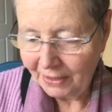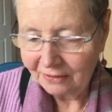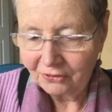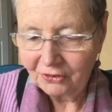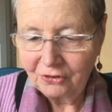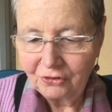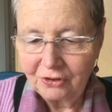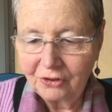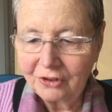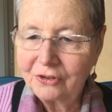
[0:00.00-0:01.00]
that
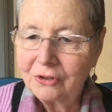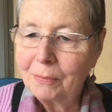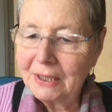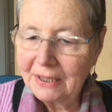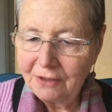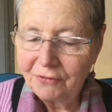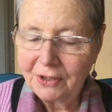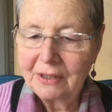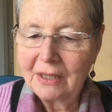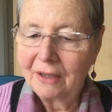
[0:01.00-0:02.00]
decision just to believe
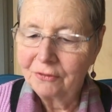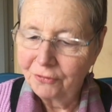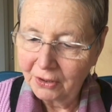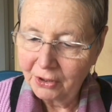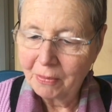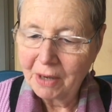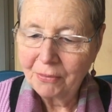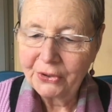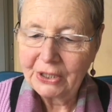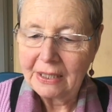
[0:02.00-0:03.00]
in and follow my
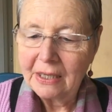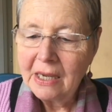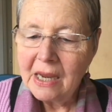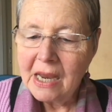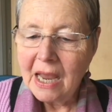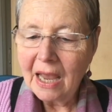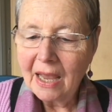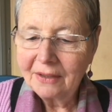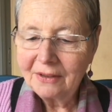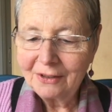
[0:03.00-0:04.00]
body.
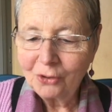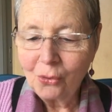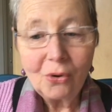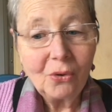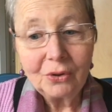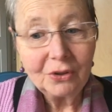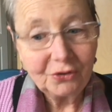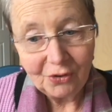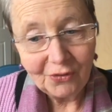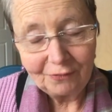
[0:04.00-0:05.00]
And it all
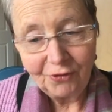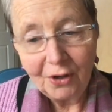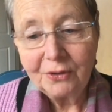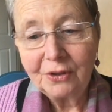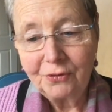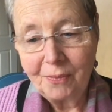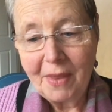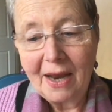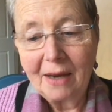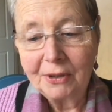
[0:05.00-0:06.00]
sort of unfolded from there,